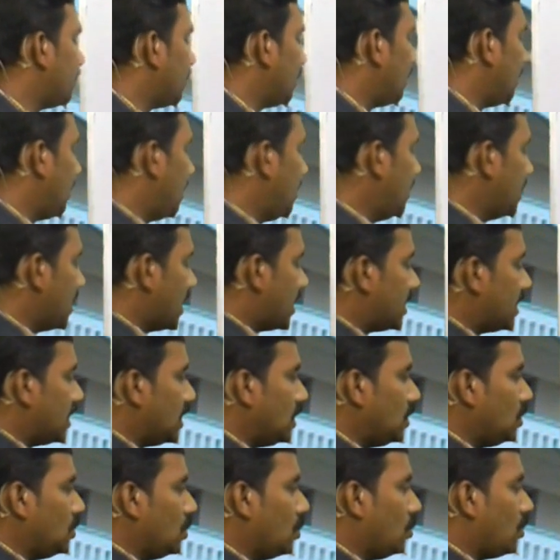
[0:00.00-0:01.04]
here
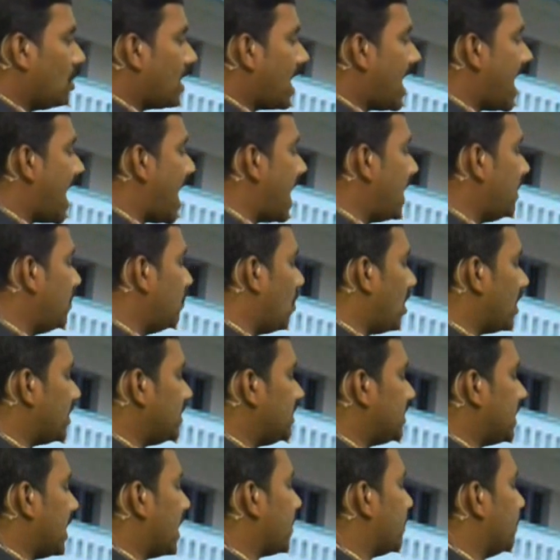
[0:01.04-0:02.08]
you add
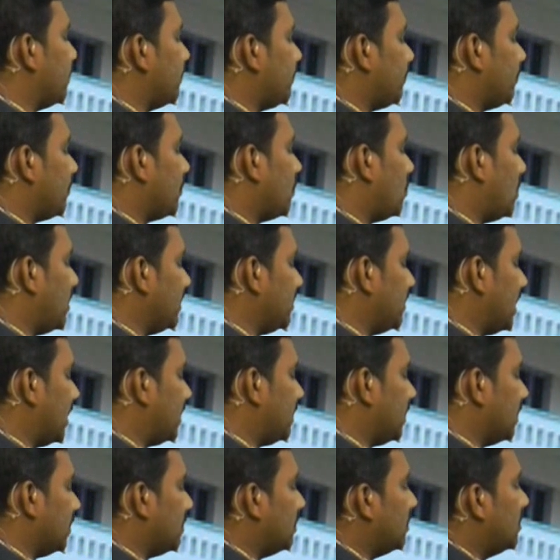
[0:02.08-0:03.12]
one term. What is
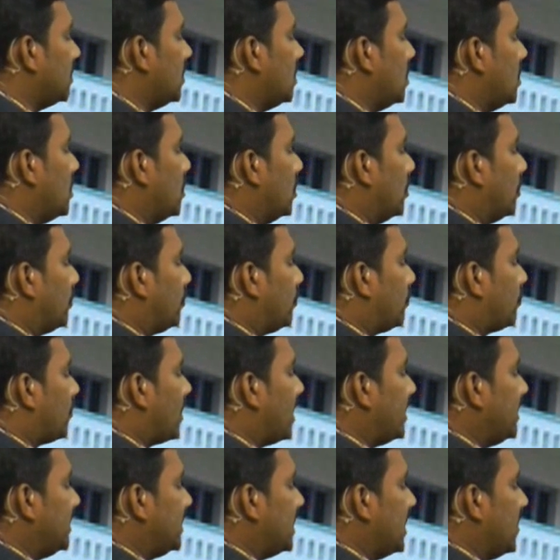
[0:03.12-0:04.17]
that?
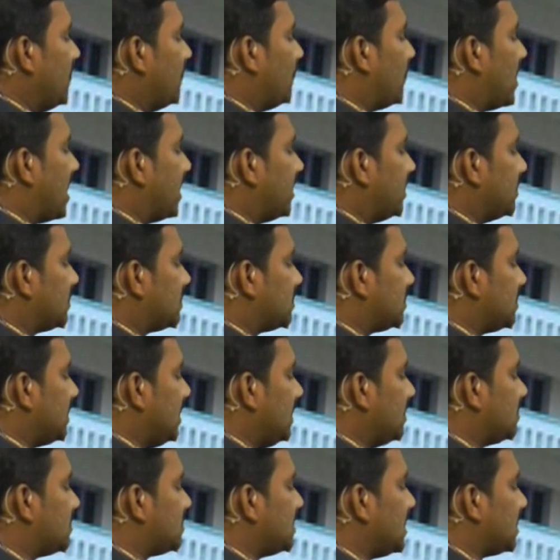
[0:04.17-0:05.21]

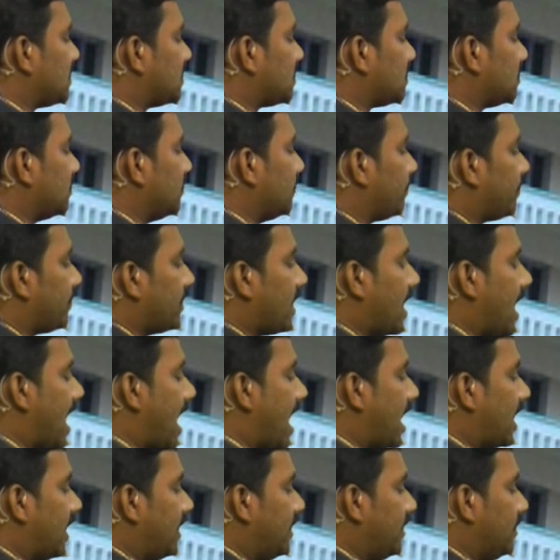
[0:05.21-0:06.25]
21C6.
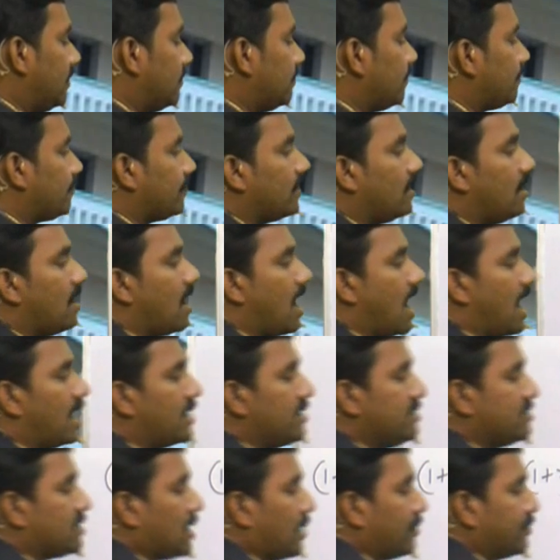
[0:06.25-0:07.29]
Add
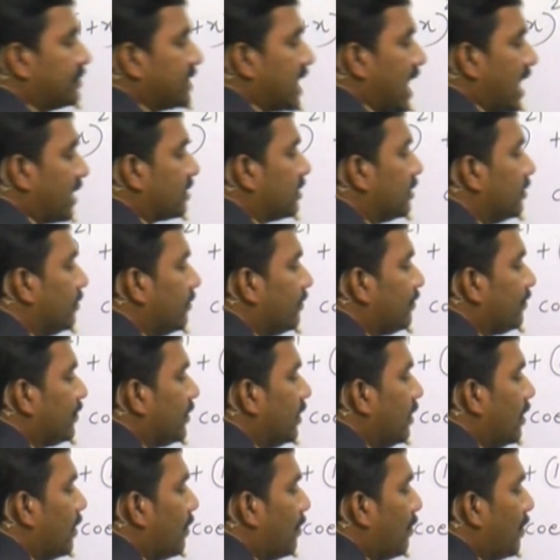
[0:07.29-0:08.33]
and subtract
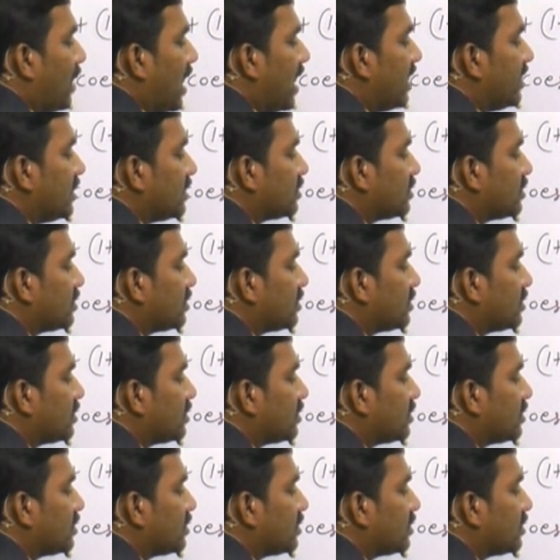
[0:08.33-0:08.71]
minus